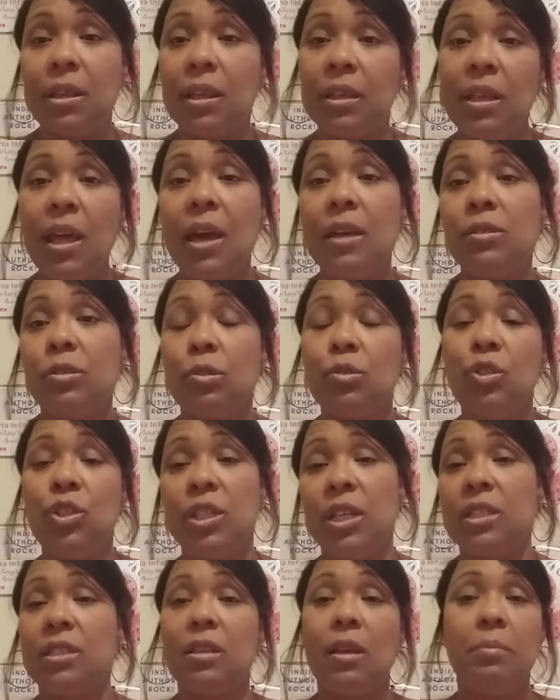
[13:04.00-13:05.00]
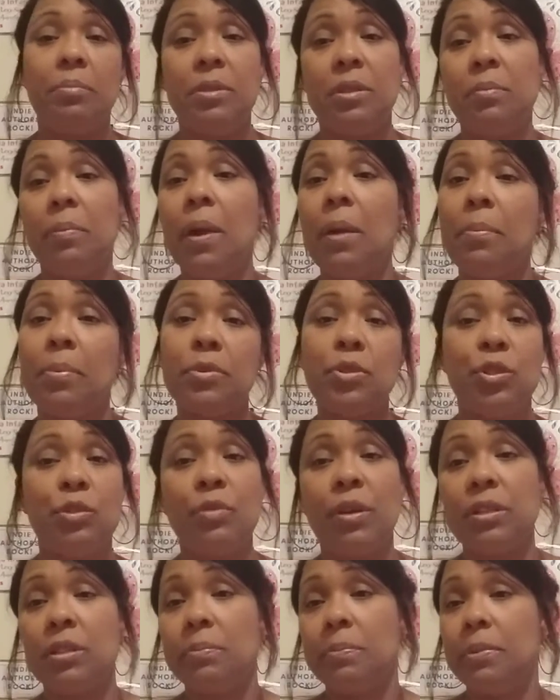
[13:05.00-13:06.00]
she takes out a piece of paper.
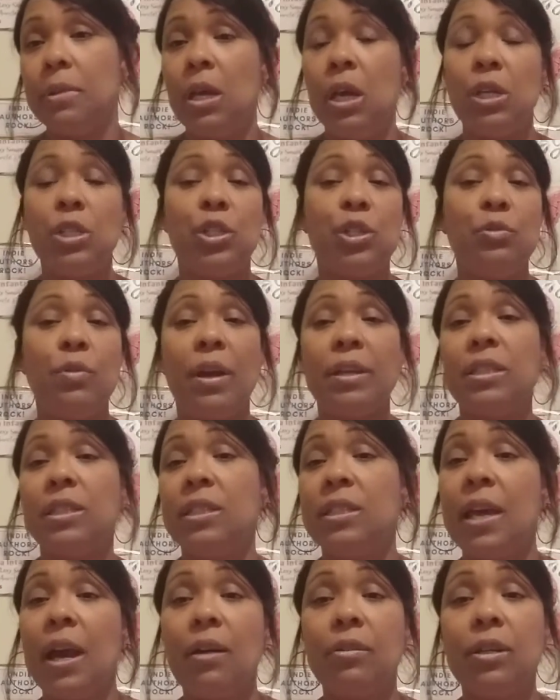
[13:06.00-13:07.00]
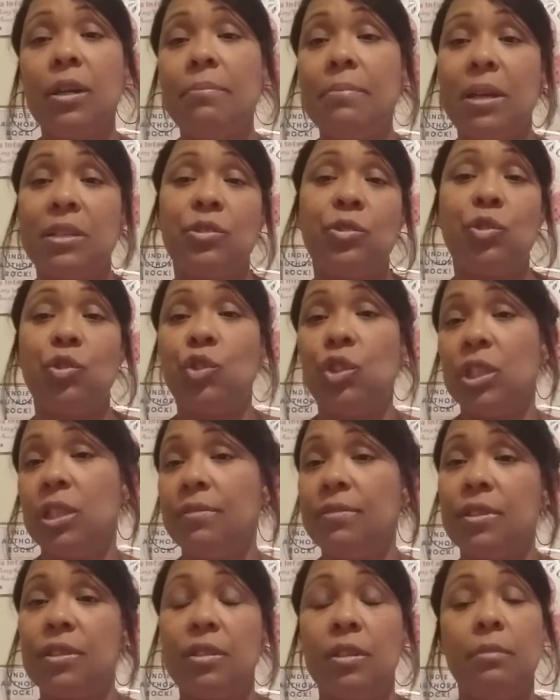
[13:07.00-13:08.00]
She writes down her message. She gives it to the
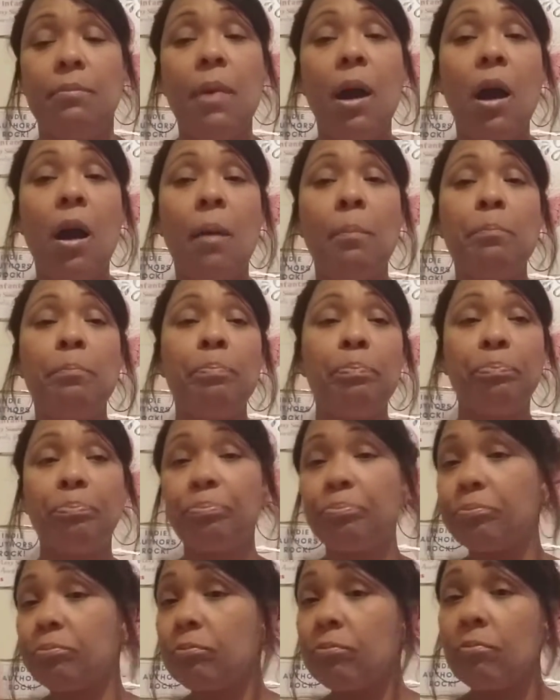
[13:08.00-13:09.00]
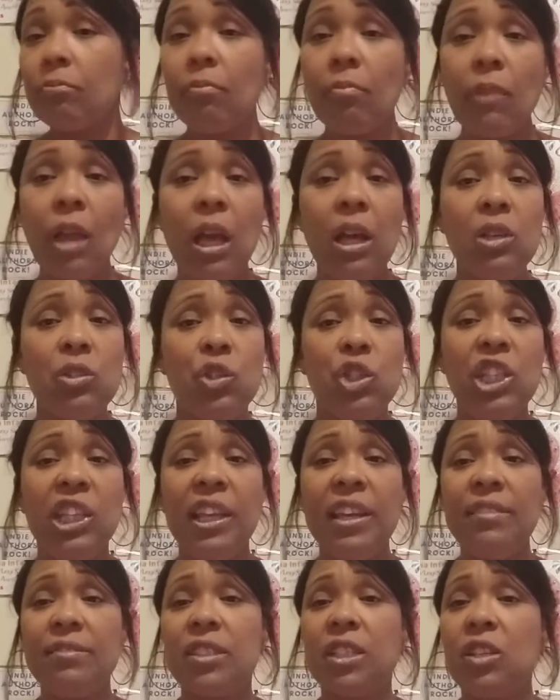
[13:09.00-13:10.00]
mom, and she leaves because
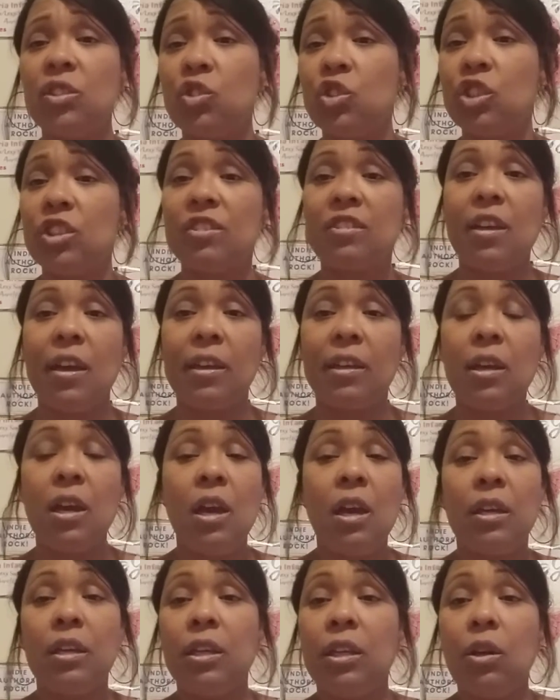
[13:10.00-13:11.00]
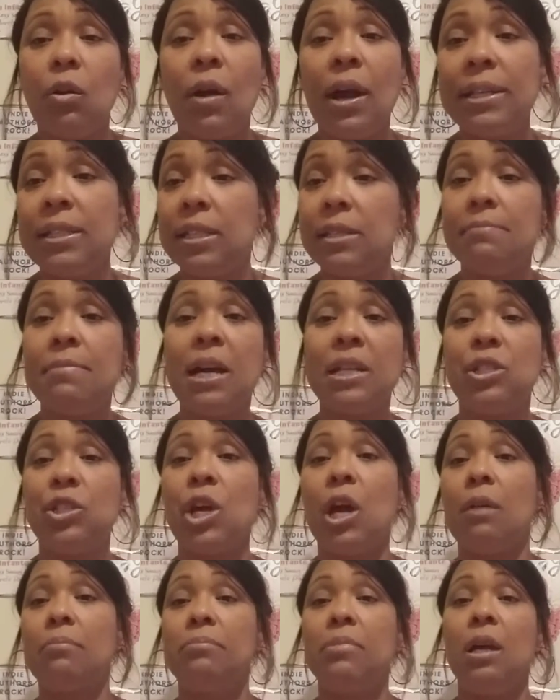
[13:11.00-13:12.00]
she's like, I did my job.
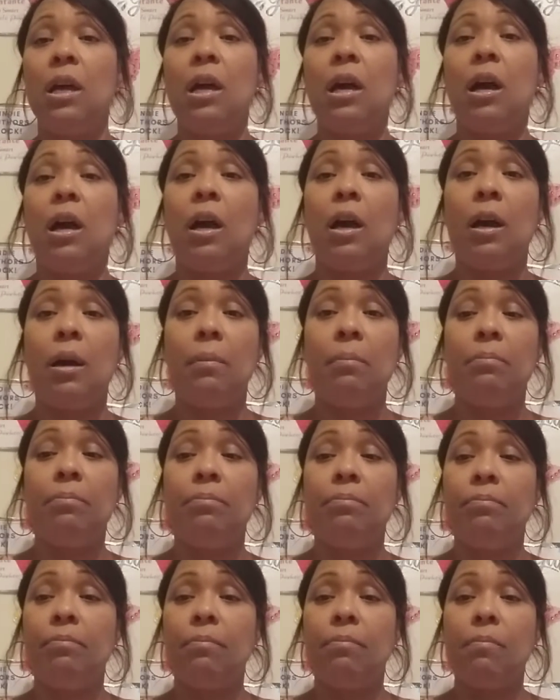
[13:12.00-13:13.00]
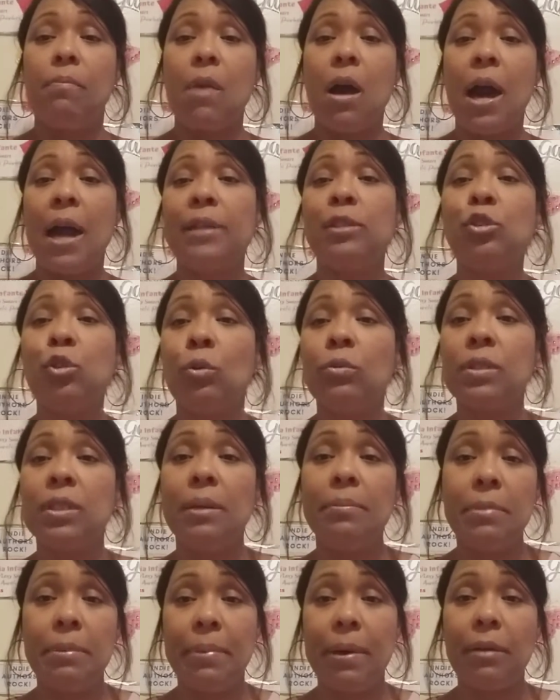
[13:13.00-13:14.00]
I told him about
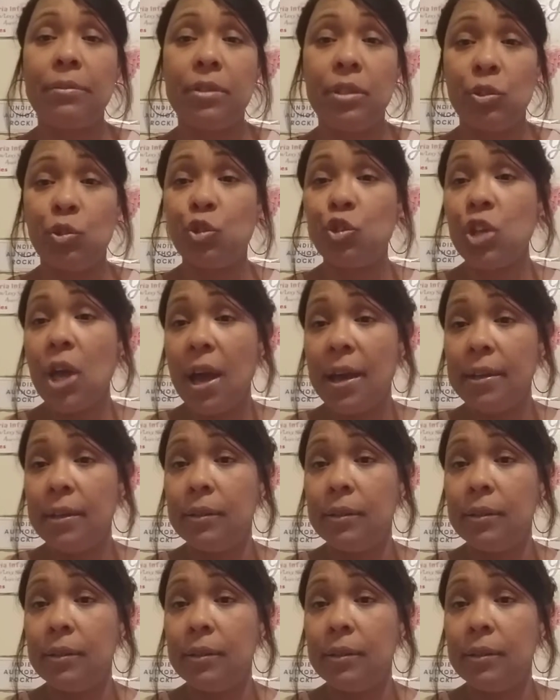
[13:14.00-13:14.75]
this child,